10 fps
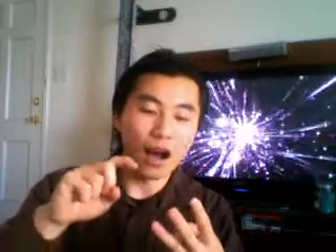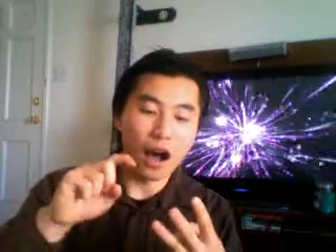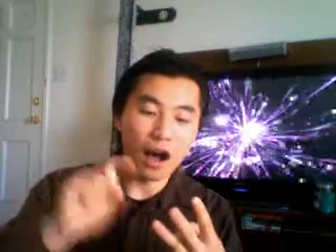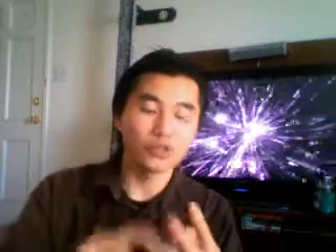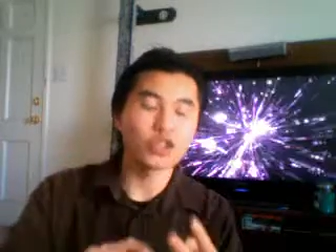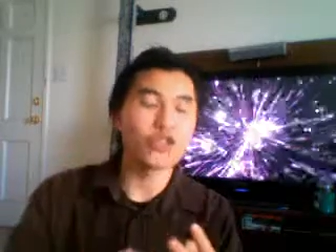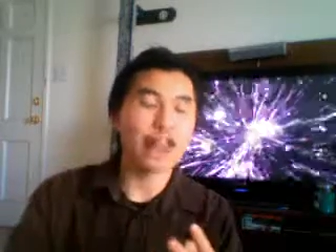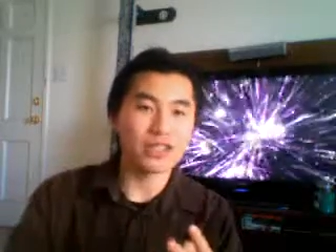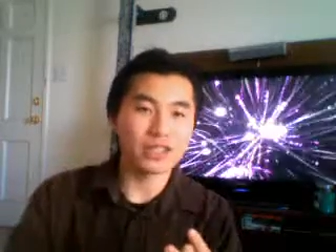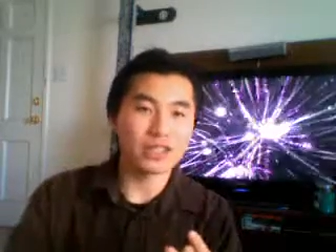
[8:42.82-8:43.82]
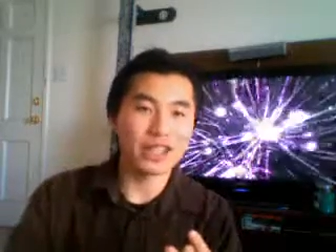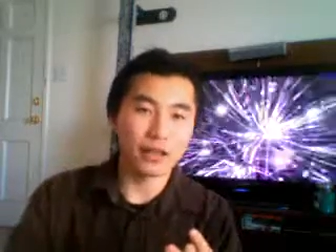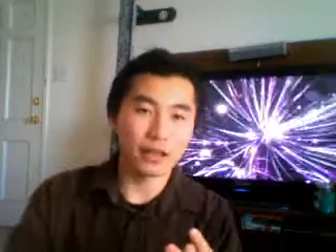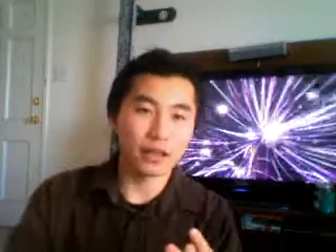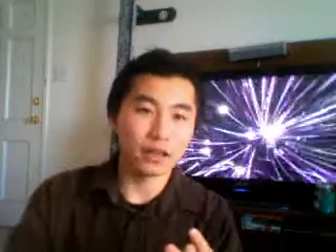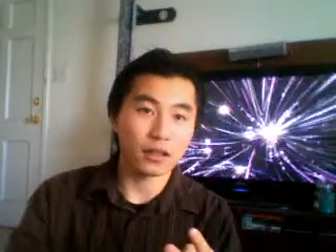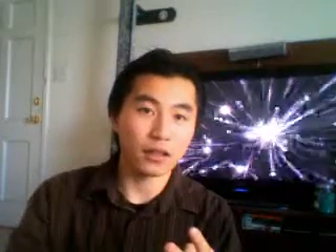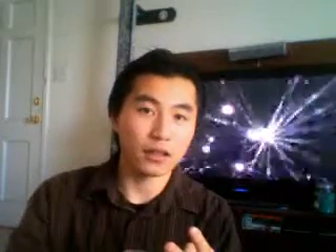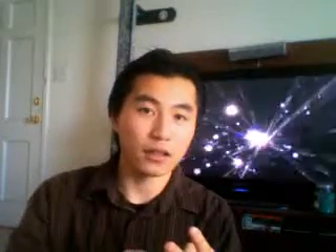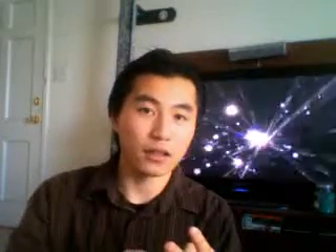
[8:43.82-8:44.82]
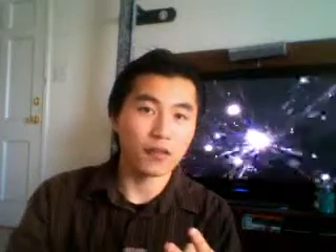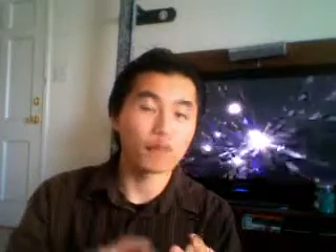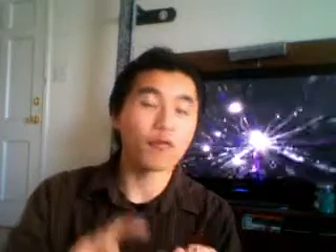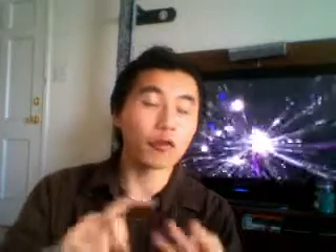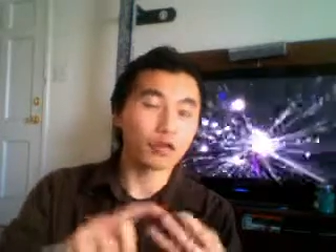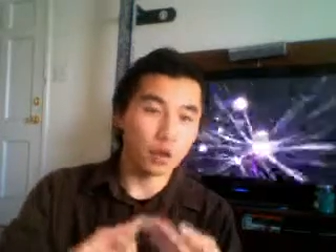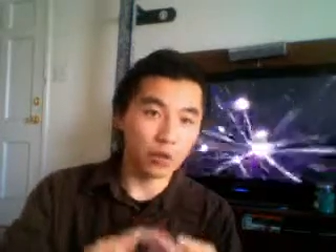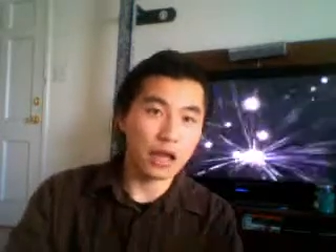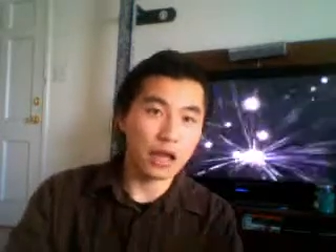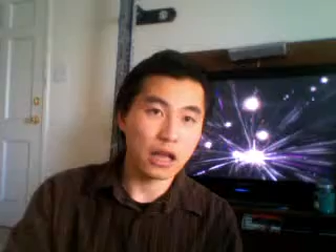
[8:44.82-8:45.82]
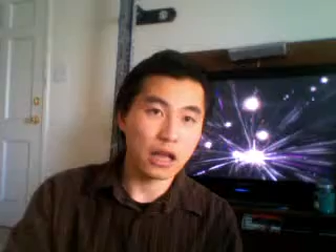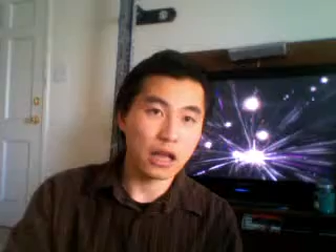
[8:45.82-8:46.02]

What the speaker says: of 2010 for storage.